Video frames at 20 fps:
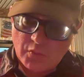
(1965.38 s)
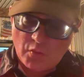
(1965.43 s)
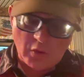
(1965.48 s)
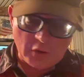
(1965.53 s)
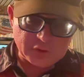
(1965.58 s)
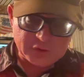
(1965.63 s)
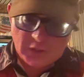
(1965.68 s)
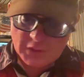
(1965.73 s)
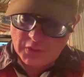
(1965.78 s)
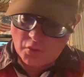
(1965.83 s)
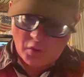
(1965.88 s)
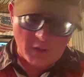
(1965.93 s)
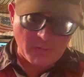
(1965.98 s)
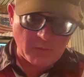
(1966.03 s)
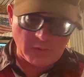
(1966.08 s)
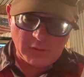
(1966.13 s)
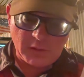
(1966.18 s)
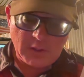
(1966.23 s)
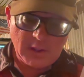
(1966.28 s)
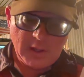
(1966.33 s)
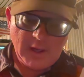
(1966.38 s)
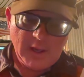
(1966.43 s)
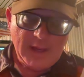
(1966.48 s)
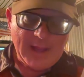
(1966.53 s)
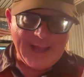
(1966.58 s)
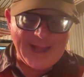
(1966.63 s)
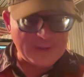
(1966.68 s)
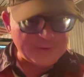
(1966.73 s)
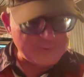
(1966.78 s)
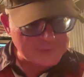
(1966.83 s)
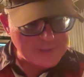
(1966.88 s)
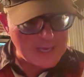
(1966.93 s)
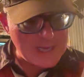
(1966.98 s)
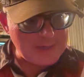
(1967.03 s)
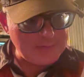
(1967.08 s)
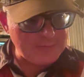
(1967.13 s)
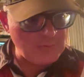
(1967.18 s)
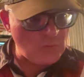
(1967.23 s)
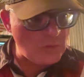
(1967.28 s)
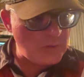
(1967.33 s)
worse than normal, outside
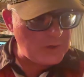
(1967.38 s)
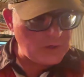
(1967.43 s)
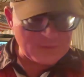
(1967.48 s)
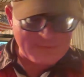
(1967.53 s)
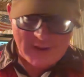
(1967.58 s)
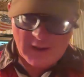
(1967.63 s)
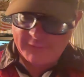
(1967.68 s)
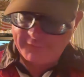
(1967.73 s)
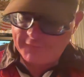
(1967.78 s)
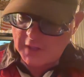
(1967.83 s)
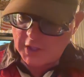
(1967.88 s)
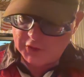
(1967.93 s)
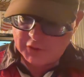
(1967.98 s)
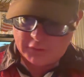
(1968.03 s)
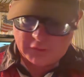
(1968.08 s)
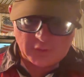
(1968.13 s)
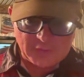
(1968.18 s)
of weird malfunctions or